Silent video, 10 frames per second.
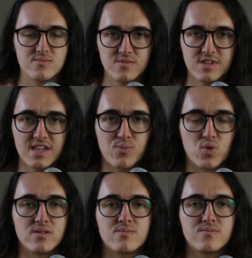Step
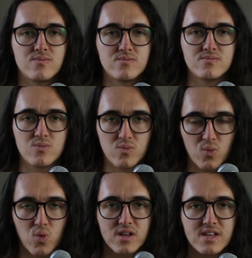1.
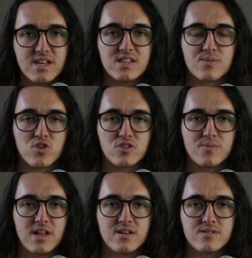We're gonna need some art
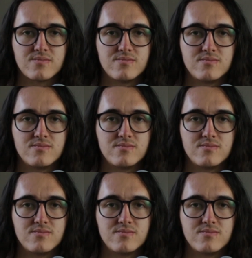supplies.